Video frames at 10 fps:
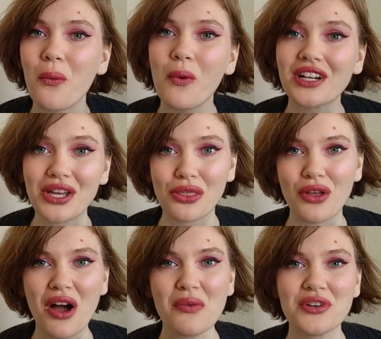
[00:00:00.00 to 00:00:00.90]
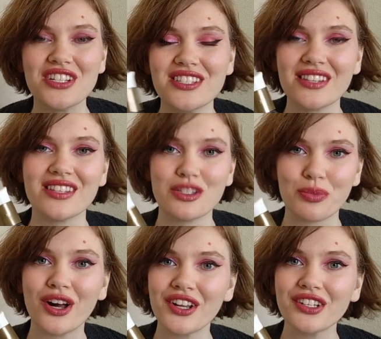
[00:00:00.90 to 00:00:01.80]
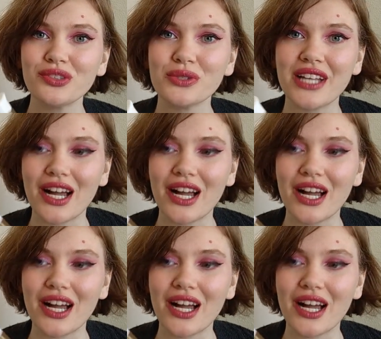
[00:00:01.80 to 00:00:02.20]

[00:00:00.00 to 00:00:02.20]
what I thought was this product was